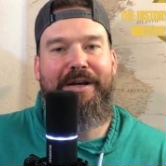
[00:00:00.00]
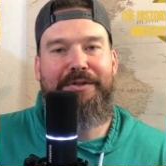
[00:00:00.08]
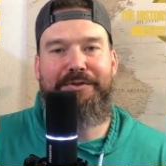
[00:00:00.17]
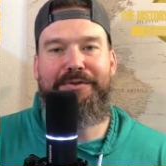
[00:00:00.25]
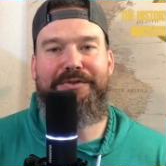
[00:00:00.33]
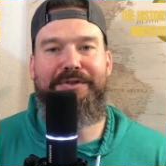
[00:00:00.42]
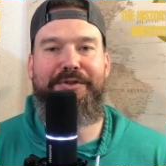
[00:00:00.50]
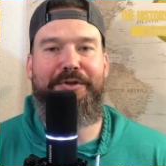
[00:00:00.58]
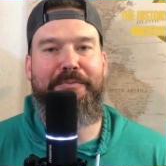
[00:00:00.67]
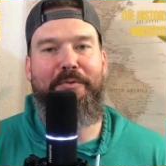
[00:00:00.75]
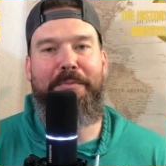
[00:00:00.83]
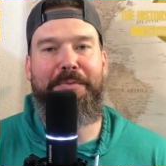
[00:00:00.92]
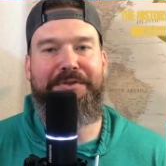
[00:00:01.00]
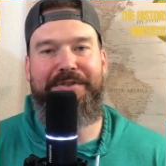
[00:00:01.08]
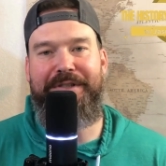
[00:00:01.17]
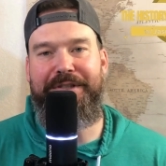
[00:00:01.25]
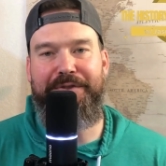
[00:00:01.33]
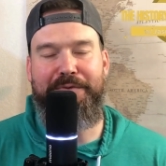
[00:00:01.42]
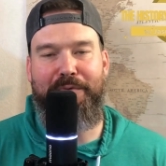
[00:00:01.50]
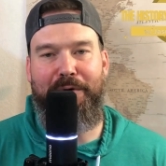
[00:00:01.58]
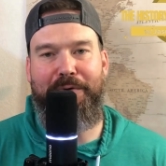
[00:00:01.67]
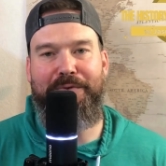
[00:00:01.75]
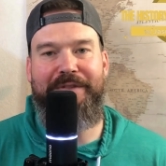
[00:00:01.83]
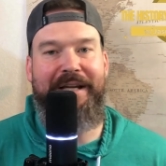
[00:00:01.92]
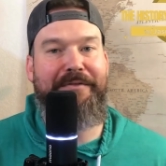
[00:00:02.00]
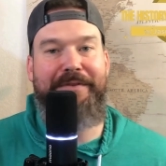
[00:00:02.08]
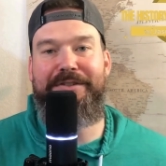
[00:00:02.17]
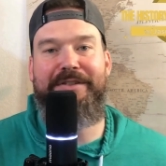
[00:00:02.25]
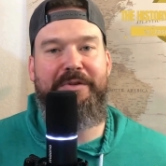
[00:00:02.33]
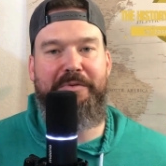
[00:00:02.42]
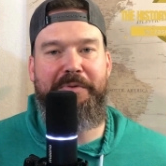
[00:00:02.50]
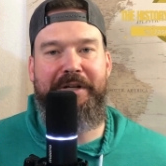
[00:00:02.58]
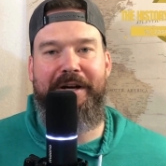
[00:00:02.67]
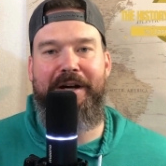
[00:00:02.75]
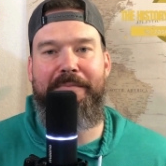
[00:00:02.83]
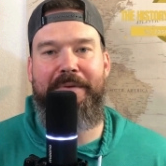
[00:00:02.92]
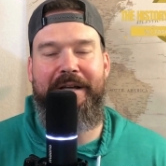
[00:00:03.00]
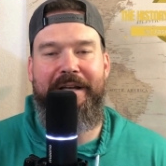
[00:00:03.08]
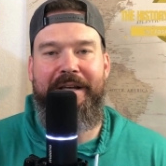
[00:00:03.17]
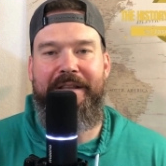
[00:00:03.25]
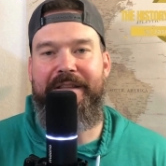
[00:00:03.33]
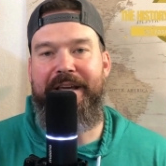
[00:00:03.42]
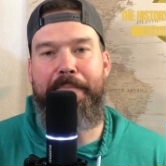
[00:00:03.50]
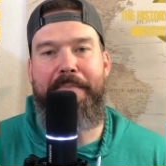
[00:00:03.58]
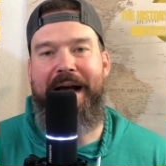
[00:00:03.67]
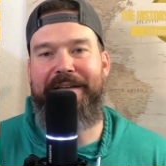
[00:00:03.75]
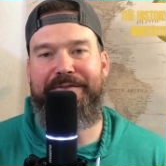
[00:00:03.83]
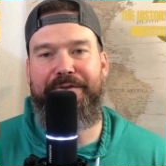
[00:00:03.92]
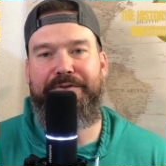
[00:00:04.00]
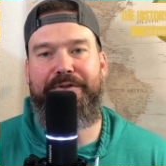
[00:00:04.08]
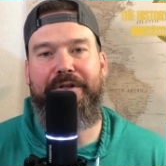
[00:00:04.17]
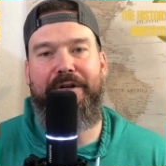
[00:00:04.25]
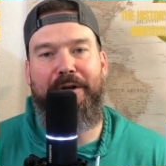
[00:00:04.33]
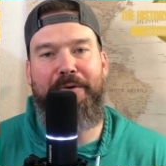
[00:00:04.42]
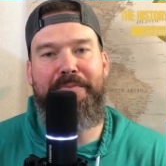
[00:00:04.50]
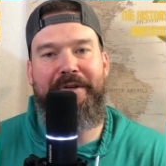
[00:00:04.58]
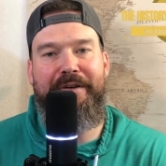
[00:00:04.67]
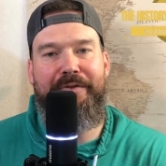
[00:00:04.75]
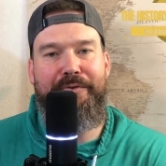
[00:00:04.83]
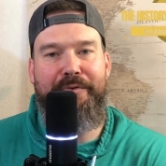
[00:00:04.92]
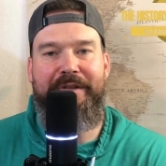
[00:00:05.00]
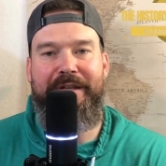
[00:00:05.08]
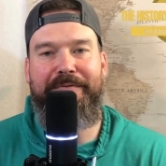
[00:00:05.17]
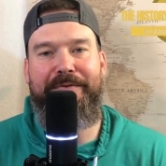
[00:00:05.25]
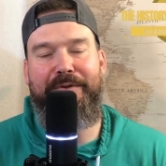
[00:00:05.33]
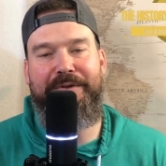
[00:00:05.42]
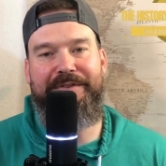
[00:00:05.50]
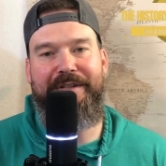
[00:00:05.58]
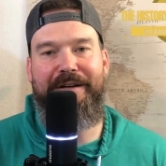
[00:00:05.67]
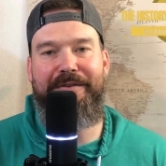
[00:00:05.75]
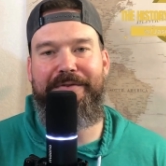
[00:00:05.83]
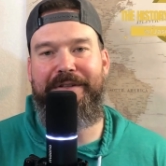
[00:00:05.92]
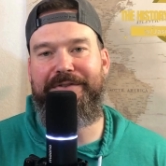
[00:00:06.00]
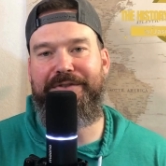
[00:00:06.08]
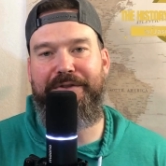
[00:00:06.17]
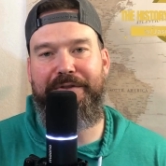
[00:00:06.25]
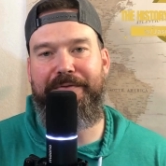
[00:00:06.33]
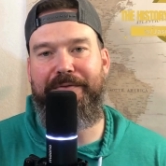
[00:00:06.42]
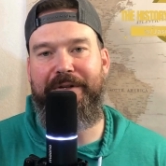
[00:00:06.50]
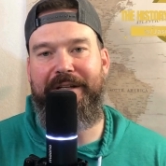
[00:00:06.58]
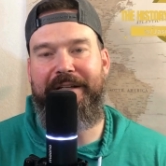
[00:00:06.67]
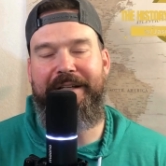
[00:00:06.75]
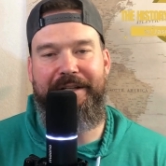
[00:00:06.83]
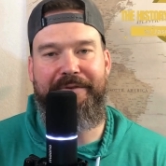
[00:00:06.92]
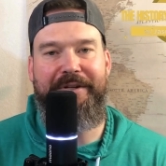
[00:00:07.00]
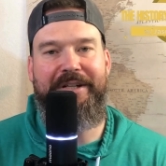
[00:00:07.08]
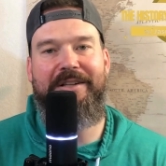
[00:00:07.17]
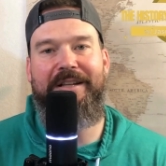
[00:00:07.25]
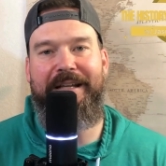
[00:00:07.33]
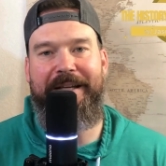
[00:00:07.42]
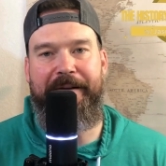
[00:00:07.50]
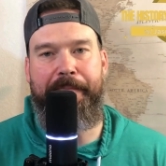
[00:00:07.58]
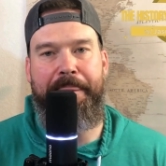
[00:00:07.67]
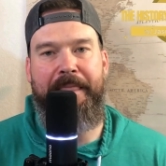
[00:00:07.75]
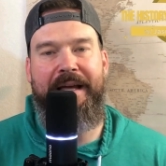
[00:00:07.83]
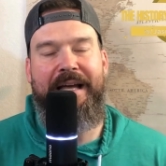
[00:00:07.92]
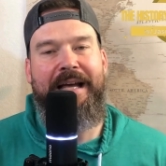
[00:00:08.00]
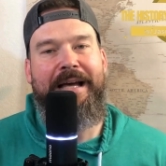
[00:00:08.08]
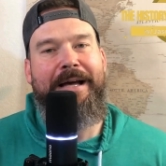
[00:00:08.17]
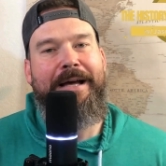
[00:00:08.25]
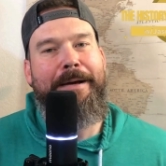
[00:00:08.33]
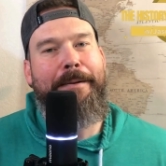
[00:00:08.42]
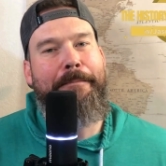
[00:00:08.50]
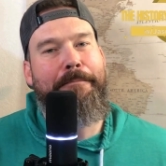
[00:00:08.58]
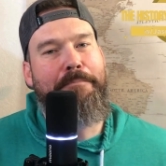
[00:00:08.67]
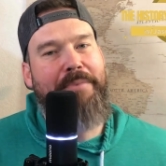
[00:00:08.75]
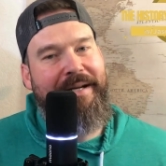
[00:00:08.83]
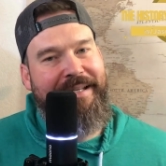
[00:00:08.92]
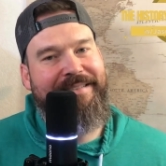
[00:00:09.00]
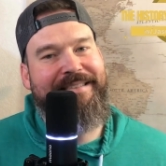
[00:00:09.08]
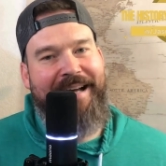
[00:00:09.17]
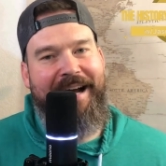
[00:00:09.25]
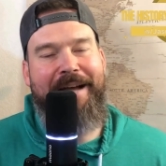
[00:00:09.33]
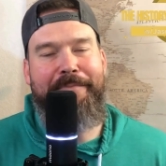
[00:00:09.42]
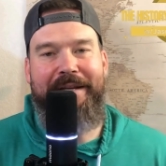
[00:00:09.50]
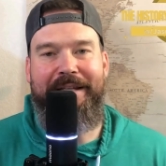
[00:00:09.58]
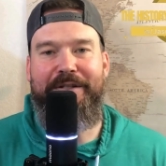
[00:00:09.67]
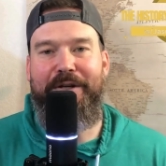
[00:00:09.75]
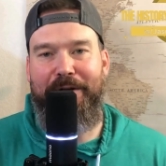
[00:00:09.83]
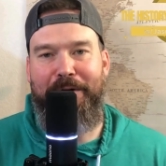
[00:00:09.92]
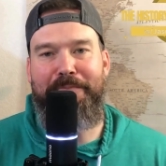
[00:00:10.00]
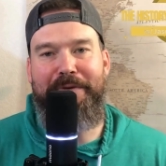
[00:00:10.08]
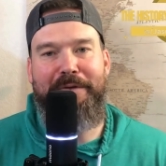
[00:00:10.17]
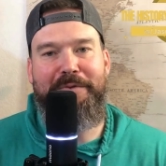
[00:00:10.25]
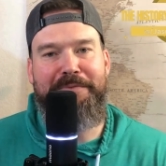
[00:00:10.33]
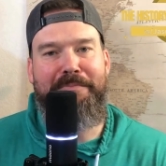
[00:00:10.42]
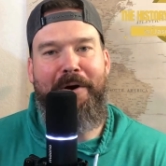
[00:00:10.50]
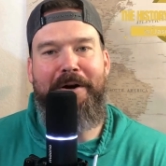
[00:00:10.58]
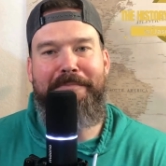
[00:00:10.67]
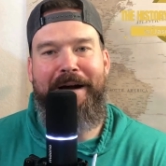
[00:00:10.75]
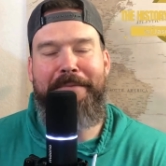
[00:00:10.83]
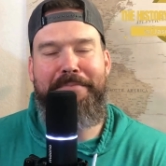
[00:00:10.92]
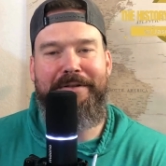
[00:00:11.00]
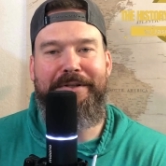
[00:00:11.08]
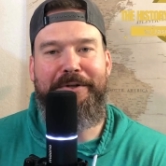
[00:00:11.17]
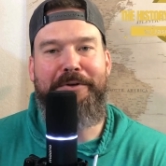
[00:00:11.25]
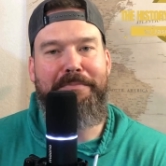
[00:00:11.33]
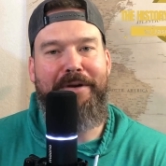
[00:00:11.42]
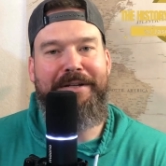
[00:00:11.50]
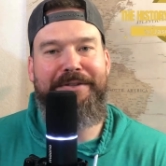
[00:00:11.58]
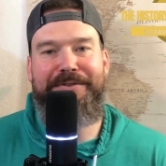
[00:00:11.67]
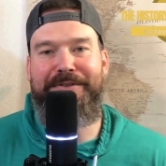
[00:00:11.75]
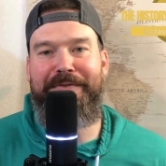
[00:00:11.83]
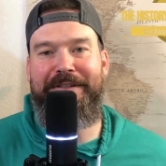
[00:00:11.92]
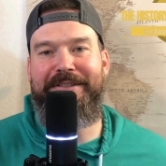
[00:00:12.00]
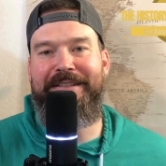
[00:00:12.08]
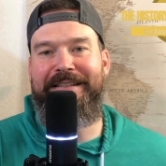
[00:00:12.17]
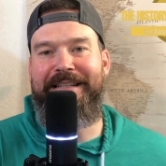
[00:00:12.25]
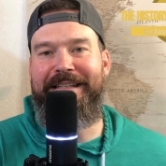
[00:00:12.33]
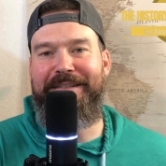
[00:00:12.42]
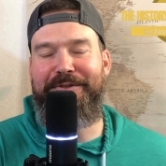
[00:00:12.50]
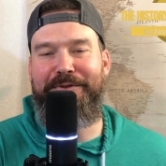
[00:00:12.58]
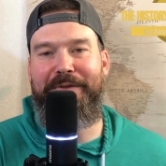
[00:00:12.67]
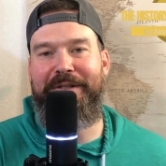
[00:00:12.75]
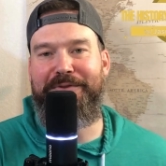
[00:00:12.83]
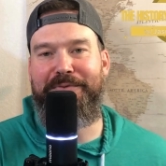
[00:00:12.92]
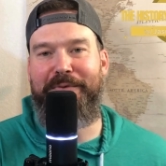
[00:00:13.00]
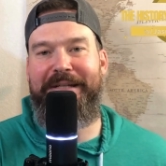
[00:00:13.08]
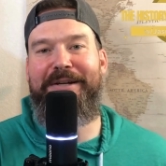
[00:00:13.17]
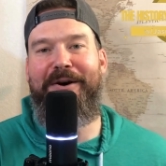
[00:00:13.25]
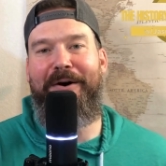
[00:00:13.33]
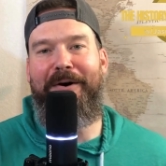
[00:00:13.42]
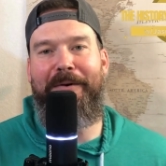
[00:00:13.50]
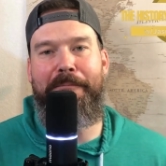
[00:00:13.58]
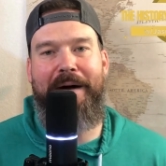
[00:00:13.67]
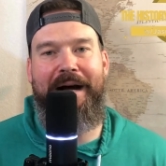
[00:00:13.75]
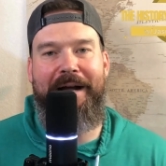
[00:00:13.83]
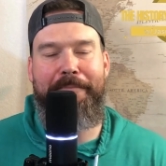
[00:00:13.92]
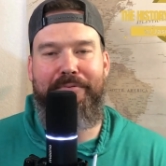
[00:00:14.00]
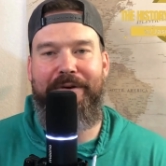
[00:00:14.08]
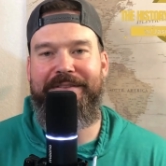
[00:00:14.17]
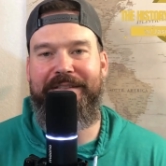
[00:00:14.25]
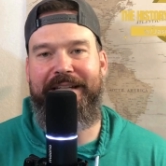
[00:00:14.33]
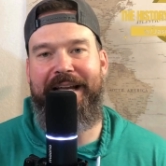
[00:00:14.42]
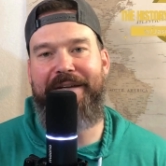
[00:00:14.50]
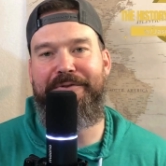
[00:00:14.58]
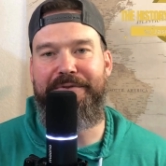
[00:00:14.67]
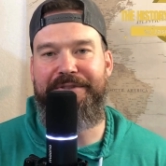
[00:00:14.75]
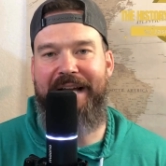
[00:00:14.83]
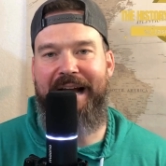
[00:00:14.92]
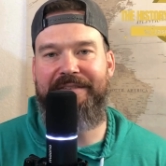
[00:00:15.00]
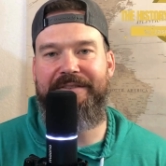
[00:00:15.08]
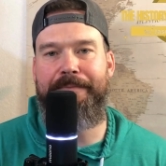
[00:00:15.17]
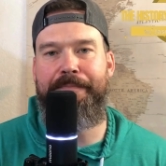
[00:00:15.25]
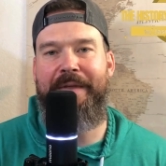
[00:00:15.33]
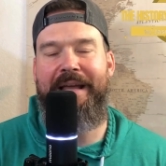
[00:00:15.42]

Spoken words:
to secure more prestigious roles, and eventually will become the ambassador to Colombia through the influence of his good friend Henry Clay. But his time in Colombia was marred by political blunders, eventually leading to his recall by President Andrew Jackson.